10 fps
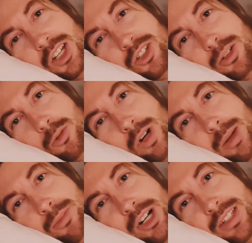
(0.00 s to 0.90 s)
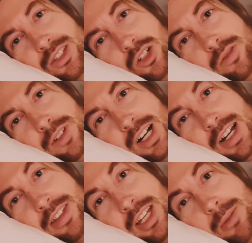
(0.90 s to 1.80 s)
So I'm quite impressed so far.
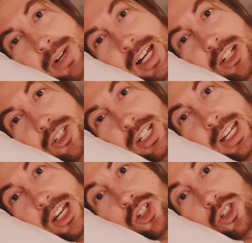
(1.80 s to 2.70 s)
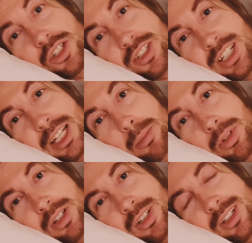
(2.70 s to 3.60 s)
I think I might actually get a good sleep,
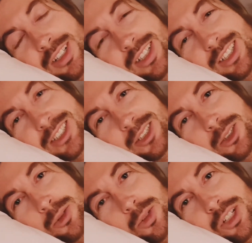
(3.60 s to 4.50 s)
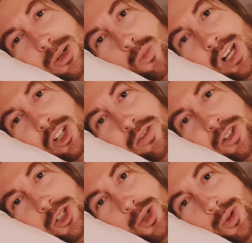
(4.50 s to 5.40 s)
which I'm well
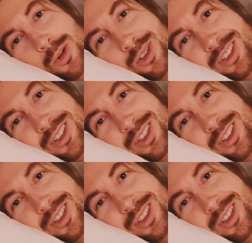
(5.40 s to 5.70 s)
overdue.